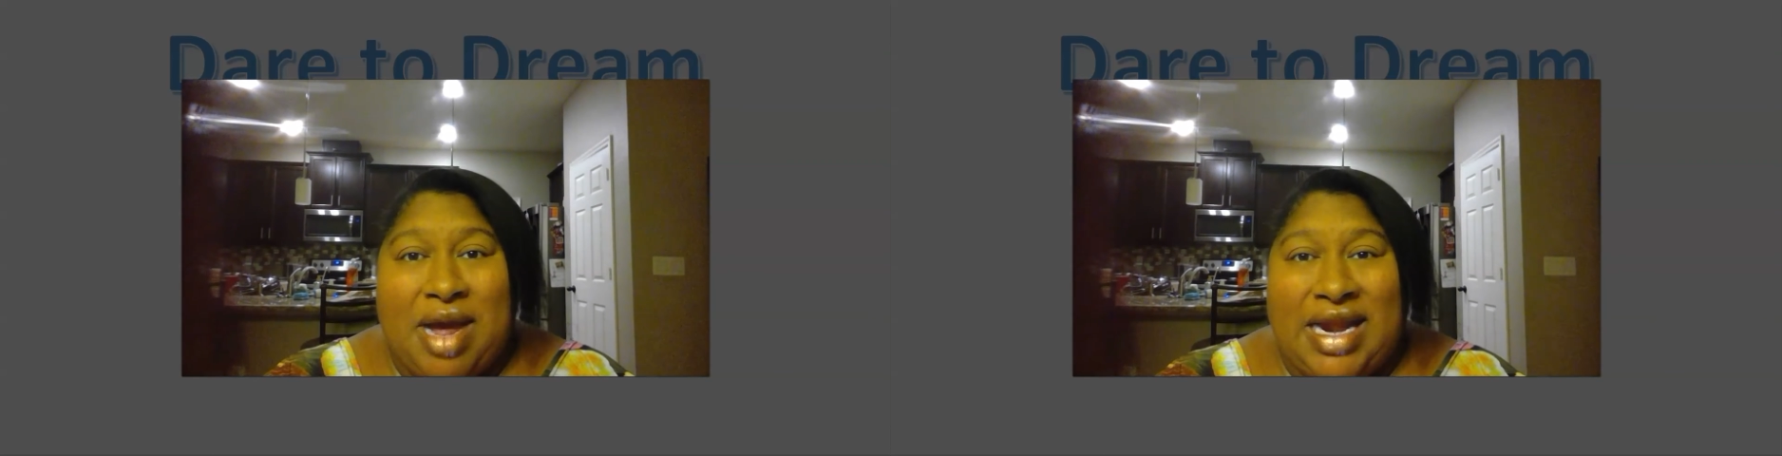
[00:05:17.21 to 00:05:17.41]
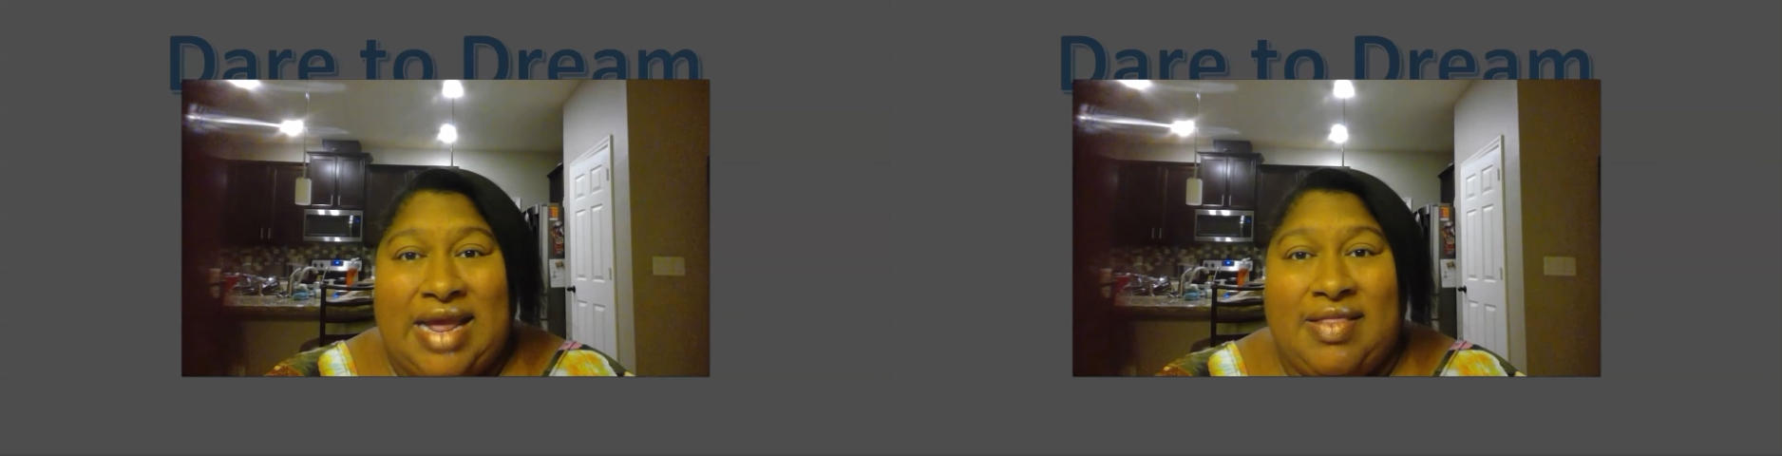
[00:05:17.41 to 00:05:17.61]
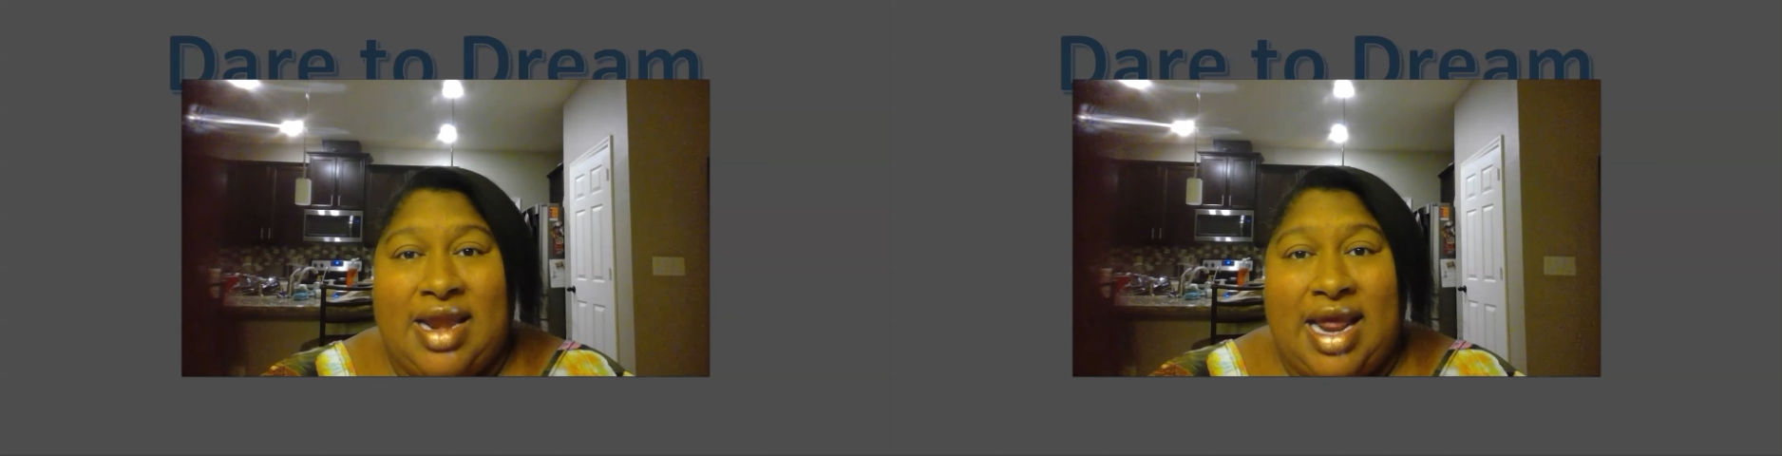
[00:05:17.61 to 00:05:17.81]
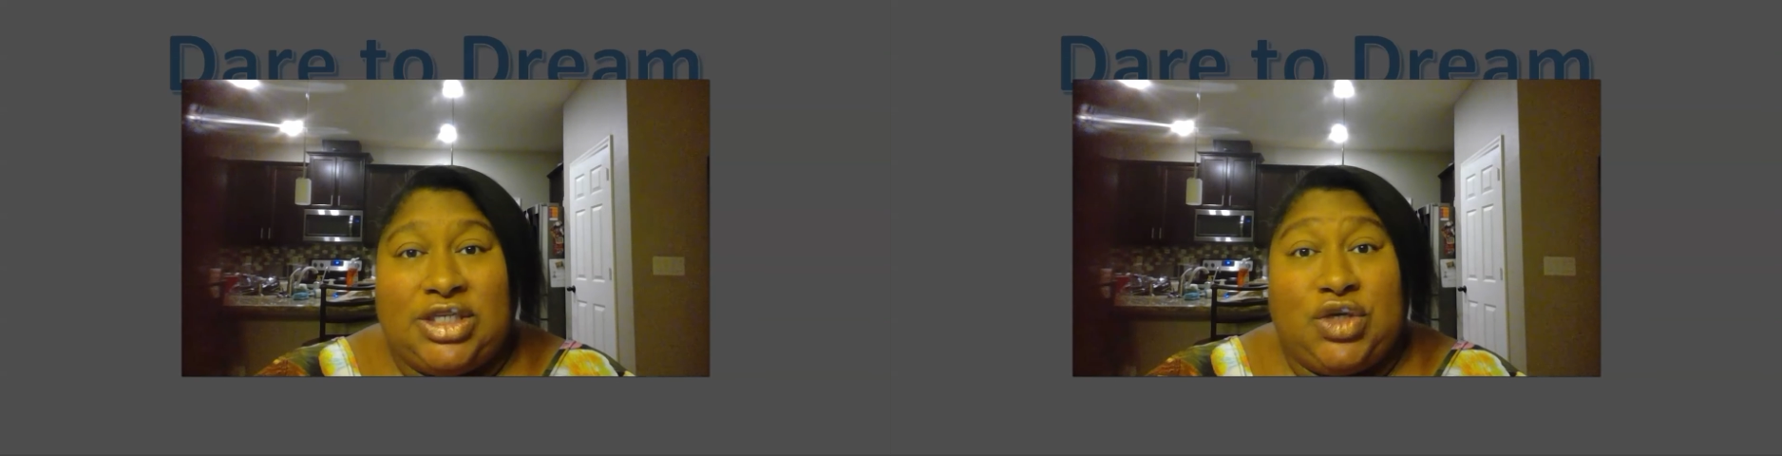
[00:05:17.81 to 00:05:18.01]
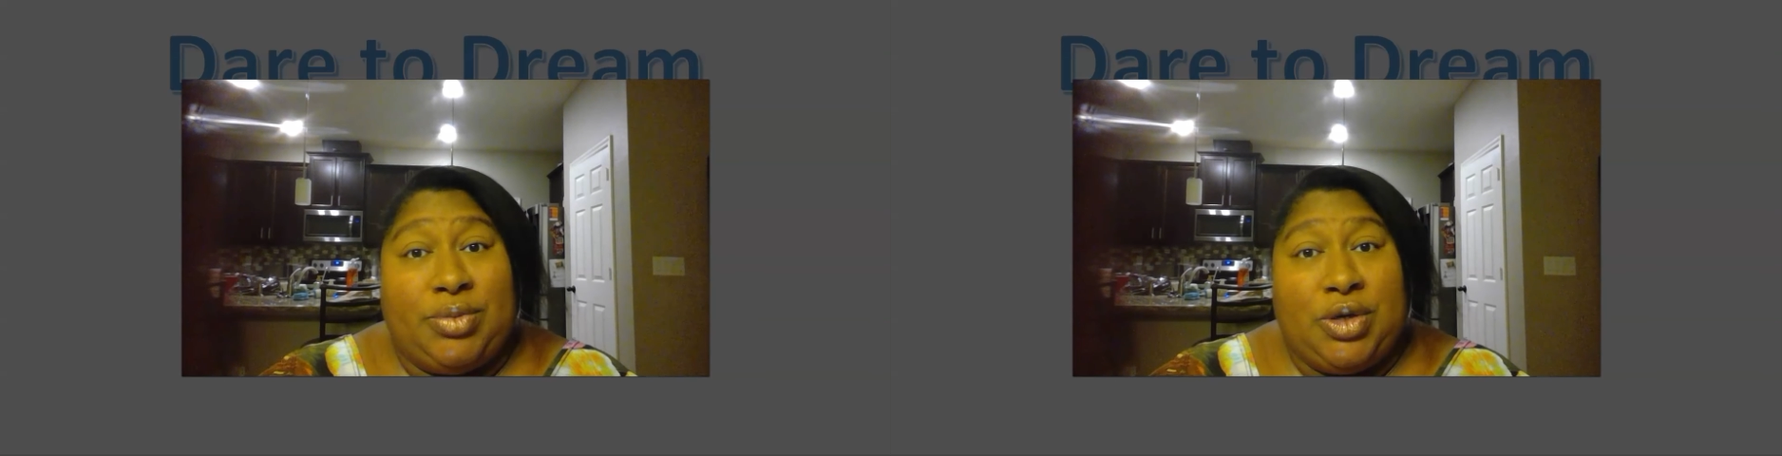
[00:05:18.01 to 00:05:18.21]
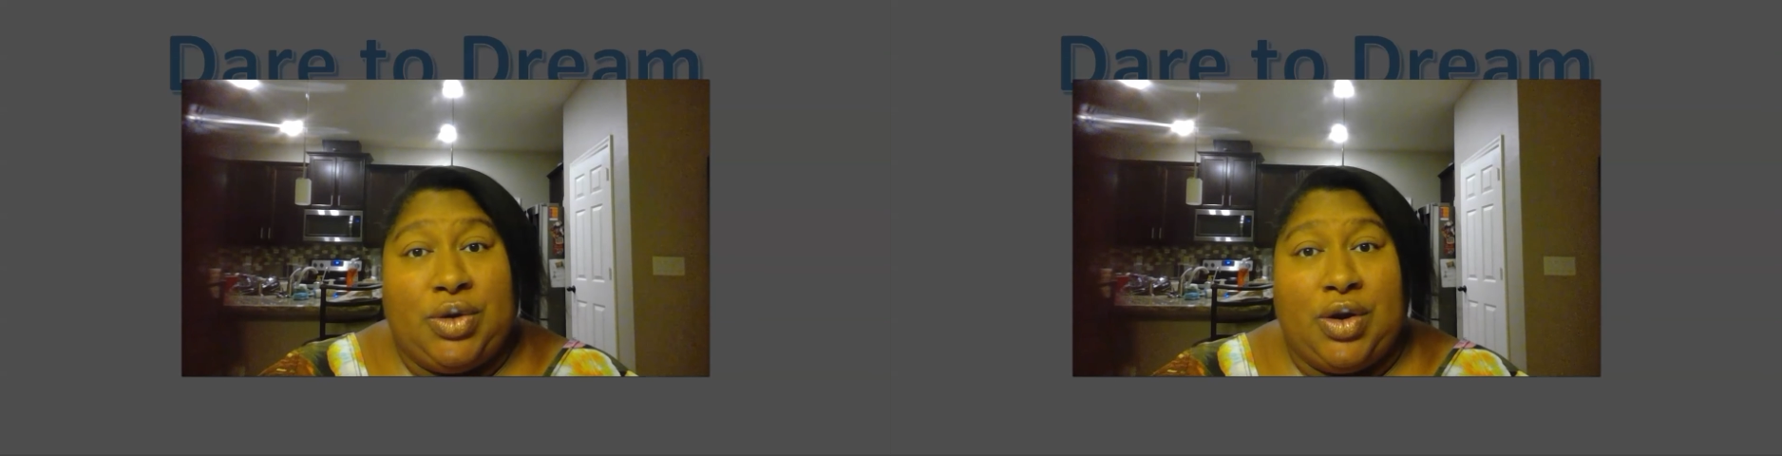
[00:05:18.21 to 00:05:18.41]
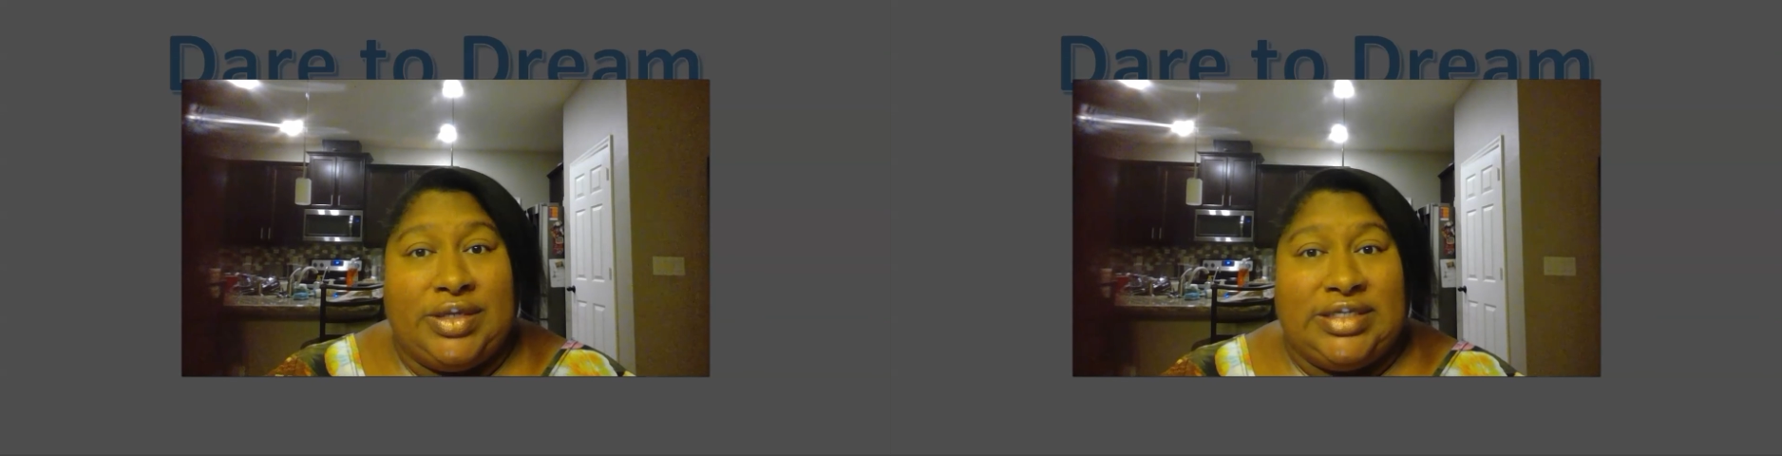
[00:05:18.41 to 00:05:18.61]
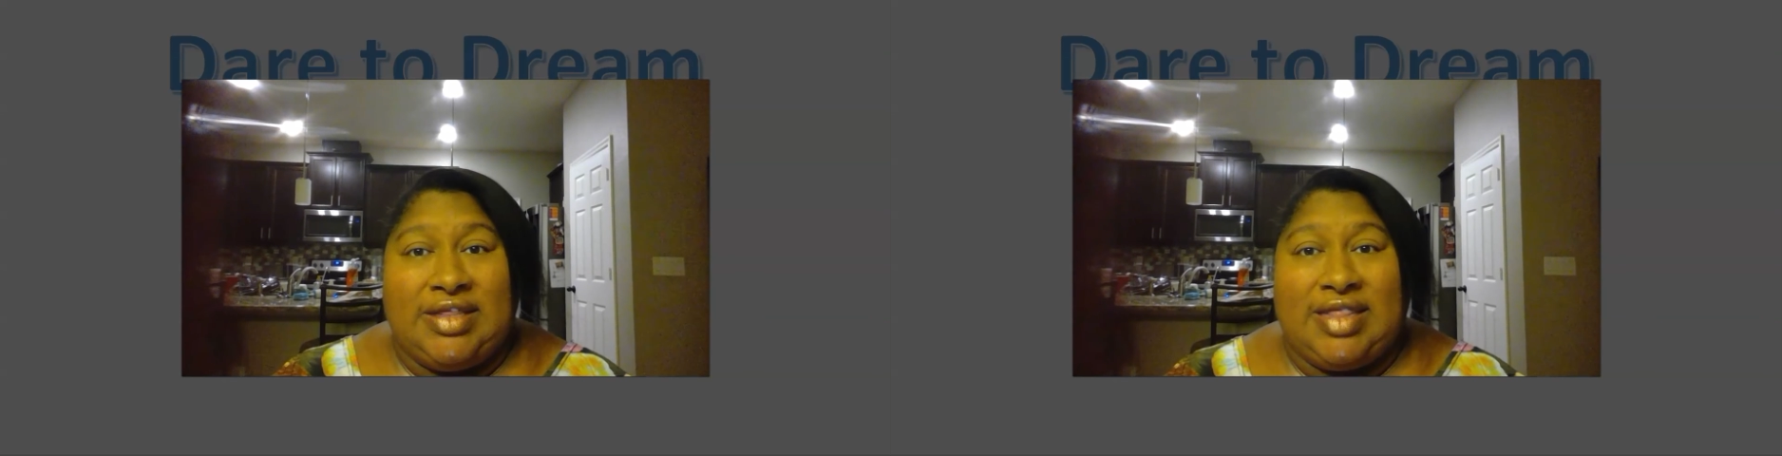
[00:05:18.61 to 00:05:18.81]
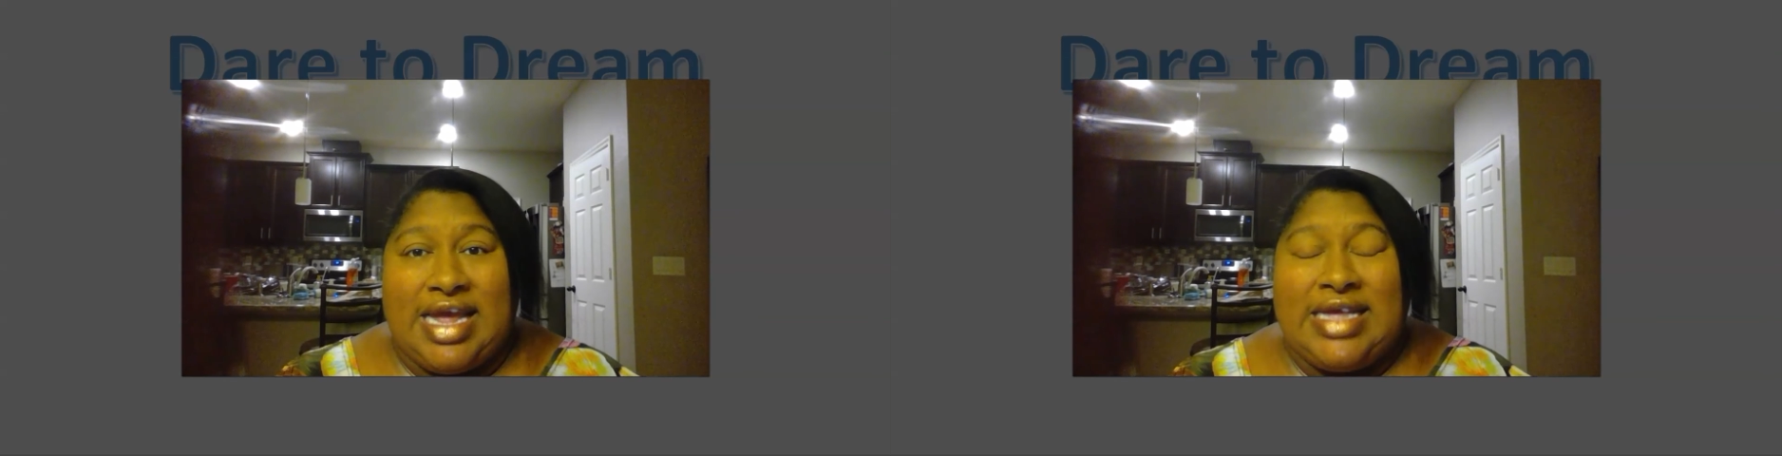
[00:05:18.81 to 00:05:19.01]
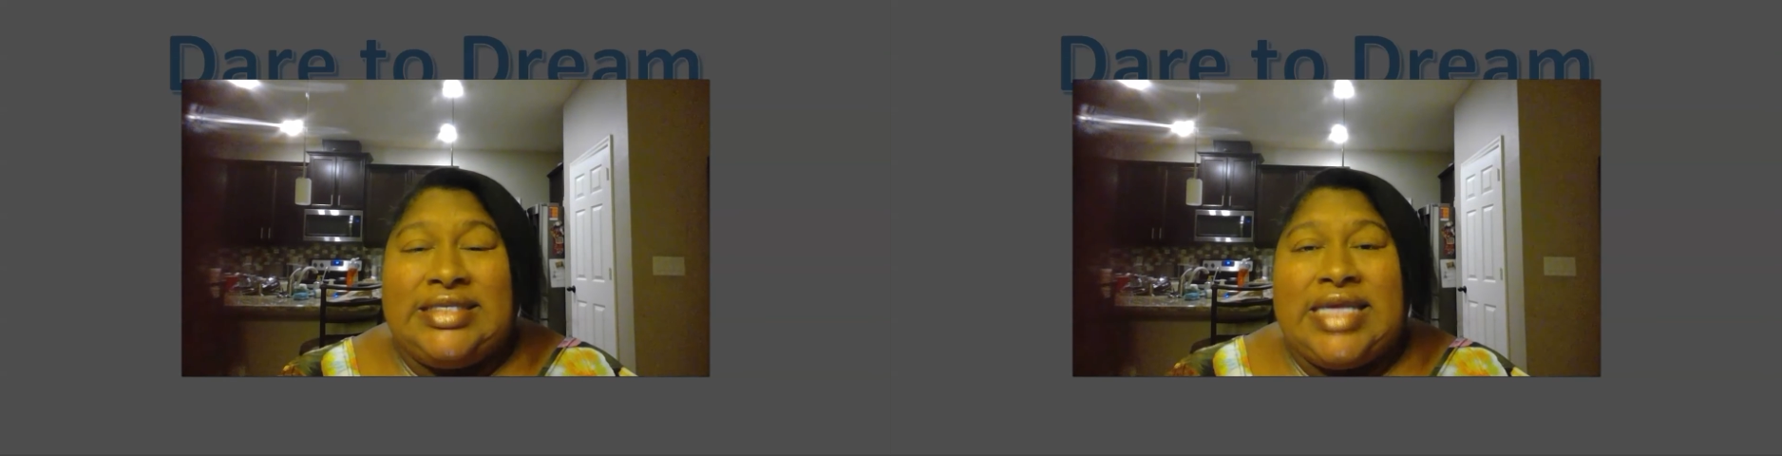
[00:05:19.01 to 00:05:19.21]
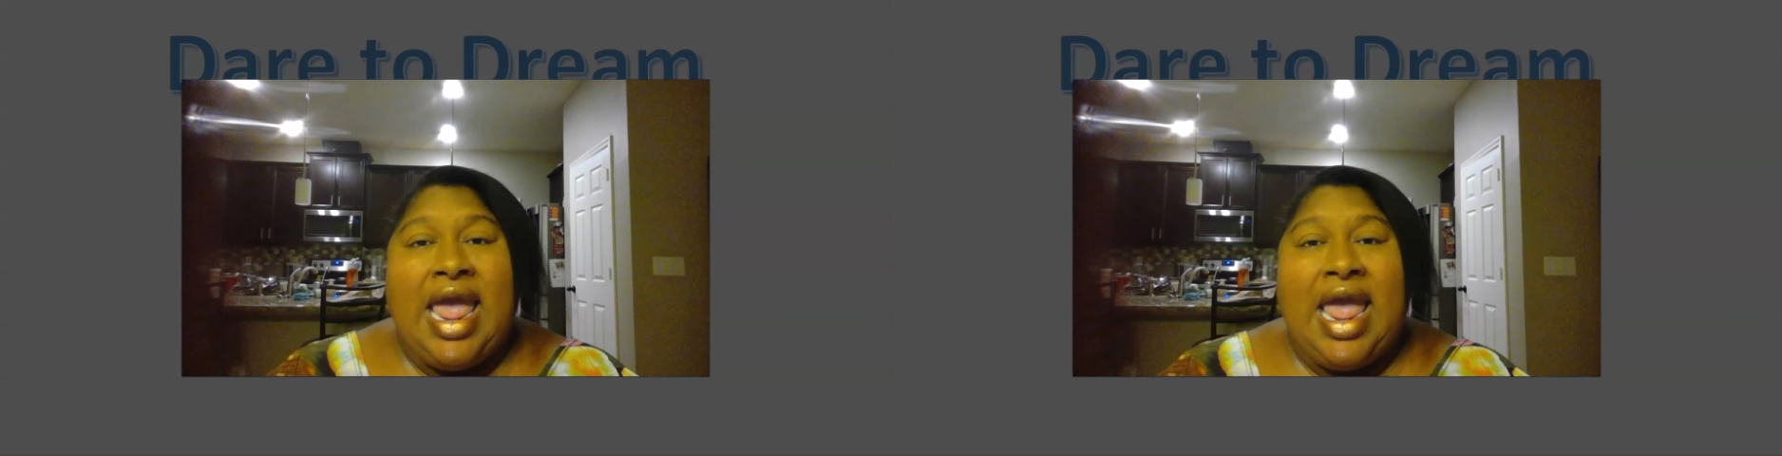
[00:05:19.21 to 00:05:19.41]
money in the next cryptocurrency things.